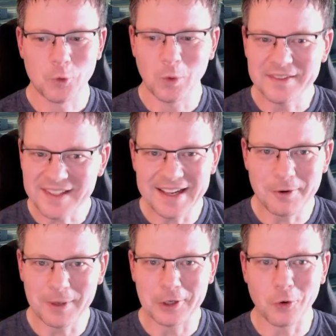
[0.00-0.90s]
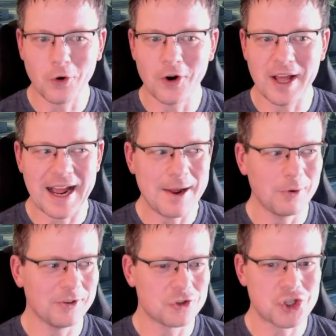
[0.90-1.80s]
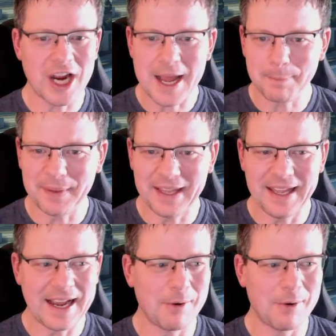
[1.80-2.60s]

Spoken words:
once I hit record, I was choppy.